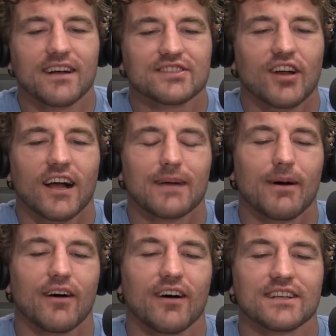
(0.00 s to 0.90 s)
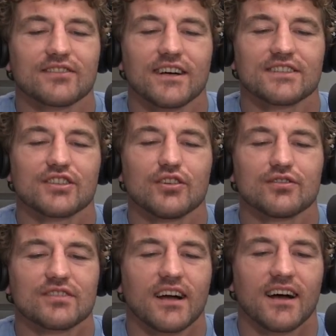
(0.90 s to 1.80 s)
let's talk about let's let's
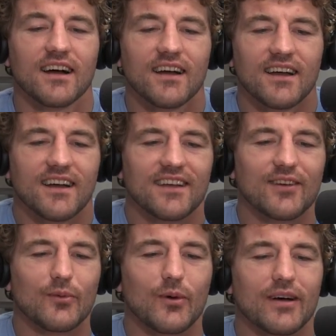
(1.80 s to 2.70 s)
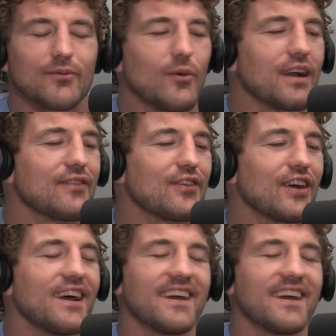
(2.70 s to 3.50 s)
use uh one of your